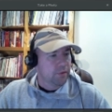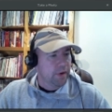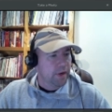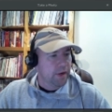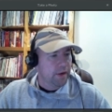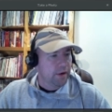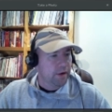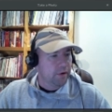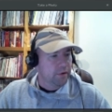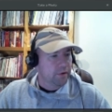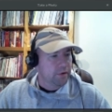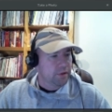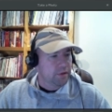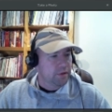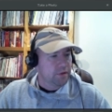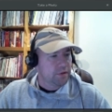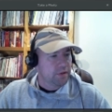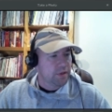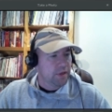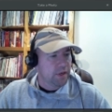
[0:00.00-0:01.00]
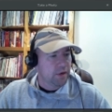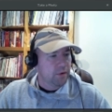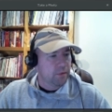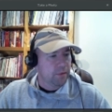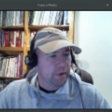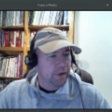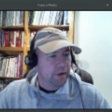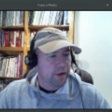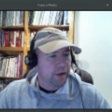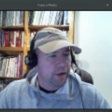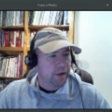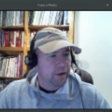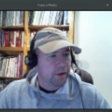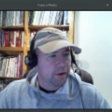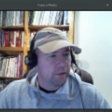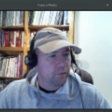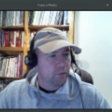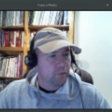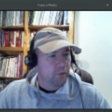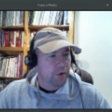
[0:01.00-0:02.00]
now you can see when
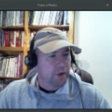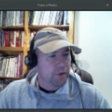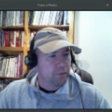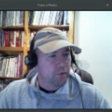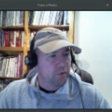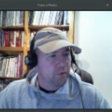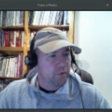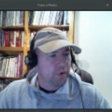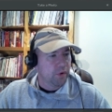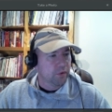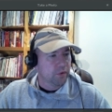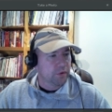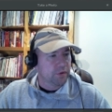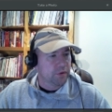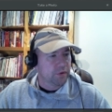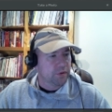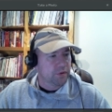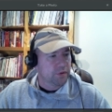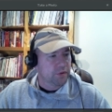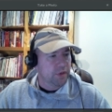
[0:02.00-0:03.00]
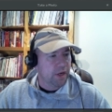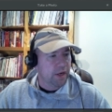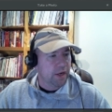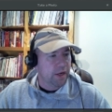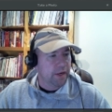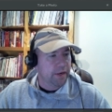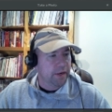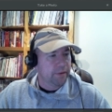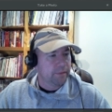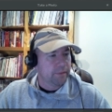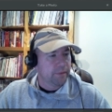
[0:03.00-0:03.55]
I when I move over to the side,